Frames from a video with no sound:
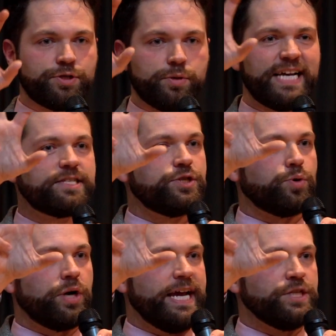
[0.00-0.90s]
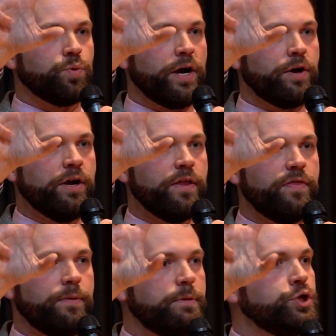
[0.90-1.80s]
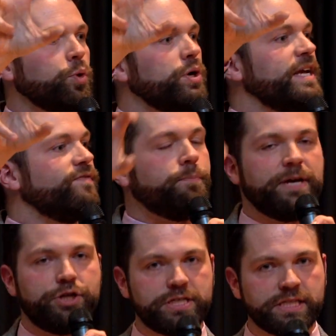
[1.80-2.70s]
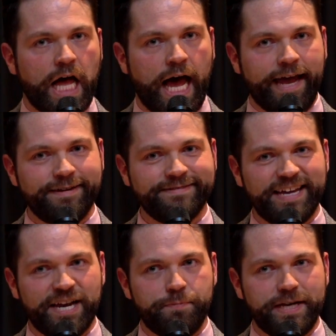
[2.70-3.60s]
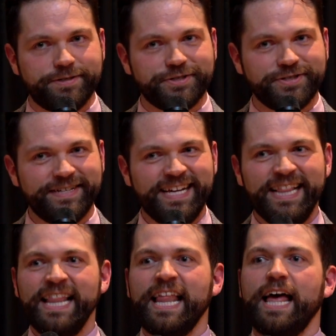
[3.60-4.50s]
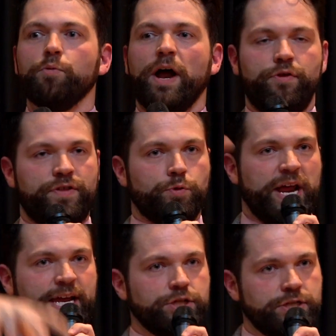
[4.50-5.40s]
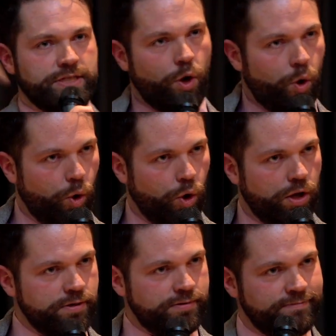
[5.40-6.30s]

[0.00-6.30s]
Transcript: so tessitura is where the majority of the pitches lie in a piece rather than range is the whole